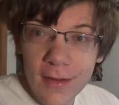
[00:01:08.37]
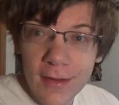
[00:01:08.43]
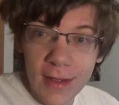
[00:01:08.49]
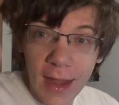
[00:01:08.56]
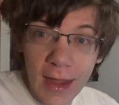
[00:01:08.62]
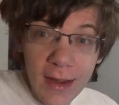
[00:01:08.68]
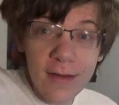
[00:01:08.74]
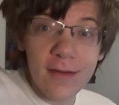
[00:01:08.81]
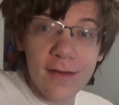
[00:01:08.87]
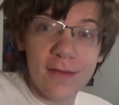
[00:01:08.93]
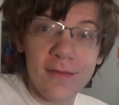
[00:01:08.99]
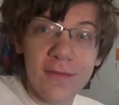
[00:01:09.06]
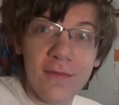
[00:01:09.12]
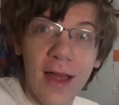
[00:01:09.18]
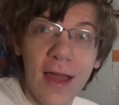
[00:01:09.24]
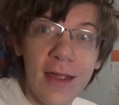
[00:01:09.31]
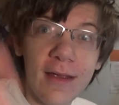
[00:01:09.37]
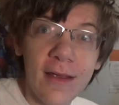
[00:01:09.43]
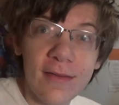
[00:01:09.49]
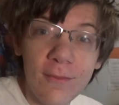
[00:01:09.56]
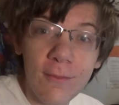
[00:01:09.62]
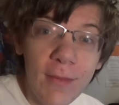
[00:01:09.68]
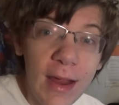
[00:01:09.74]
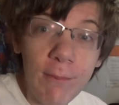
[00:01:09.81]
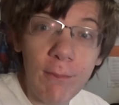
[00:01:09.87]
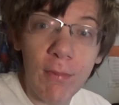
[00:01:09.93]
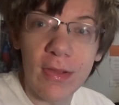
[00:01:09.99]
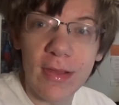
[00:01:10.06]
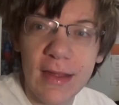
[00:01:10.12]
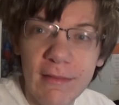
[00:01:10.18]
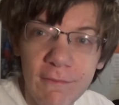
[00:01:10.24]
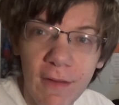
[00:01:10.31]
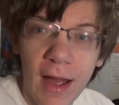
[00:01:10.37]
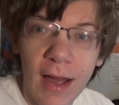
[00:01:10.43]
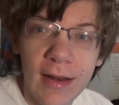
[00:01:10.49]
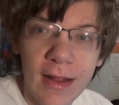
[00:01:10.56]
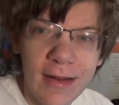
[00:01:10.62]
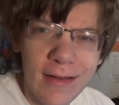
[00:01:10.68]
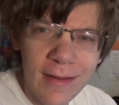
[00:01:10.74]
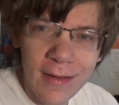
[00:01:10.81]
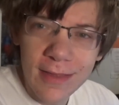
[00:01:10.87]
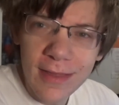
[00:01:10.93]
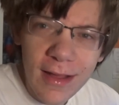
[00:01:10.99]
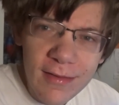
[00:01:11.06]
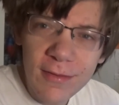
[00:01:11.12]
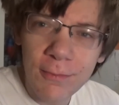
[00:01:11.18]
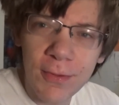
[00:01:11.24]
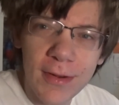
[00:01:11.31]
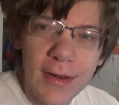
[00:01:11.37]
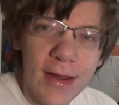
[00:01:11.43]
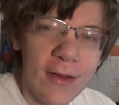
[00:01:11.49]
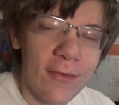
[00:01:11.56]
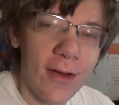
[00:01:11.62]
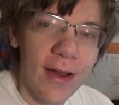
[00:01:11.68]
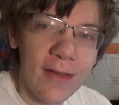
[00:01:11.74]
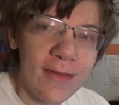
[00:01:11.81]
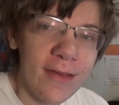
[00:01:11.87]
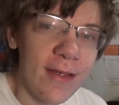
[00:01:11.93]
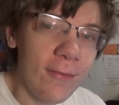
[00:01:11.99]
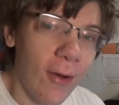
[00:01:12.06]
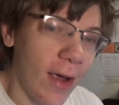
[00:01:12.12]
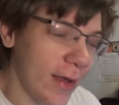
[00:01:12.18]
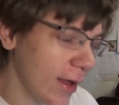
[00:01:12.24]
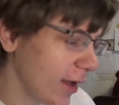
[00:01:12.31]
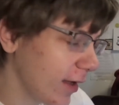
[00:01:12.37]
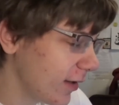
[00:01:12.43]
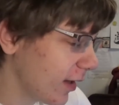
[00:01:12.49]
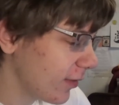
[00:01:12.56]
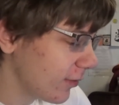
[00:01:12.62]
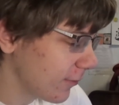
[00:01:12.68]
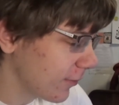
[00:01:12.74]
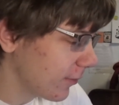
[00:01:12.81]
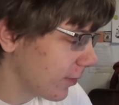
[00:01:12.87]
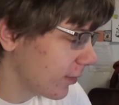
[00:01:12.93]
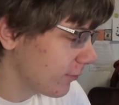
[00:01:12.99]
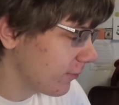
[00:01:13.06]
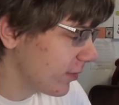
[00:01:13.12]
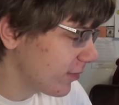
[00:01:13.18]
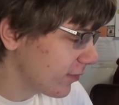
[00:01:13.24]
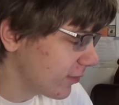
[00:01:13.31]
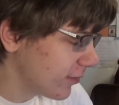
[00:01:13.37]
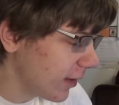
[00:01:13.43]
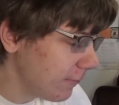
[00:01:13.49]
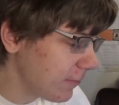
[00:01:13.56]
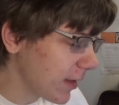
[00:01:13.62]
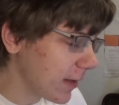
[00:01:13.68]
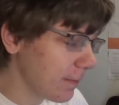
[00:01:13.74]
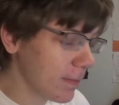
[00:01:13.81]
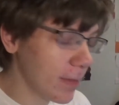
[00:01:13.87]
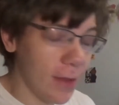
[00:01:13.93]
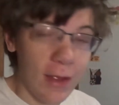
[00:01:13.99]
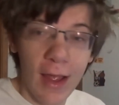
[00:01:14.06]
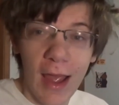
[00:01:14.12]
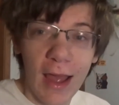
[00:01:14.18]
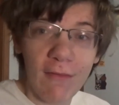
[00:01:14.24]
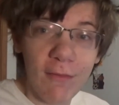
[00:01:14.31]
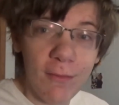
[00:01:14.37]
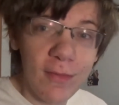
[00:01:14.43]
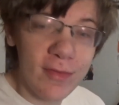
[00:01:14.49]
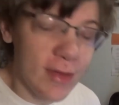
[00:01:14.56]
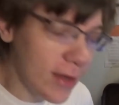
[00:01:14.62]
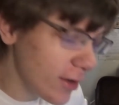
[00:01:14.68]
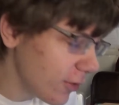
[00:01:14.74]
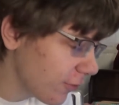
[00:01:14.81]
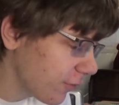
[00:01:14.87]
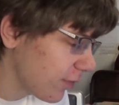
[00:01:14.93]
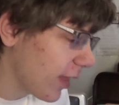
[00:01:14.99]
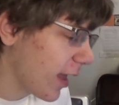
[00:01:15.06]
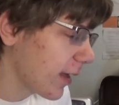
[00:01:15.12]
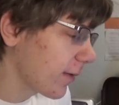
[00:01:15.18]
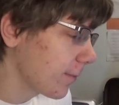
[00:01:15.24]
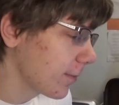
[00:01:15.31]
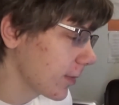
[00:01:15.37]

Canada's flag has a maple leaf on it. That's pretty crazy. Why can't Mississippi have a mosquito flag?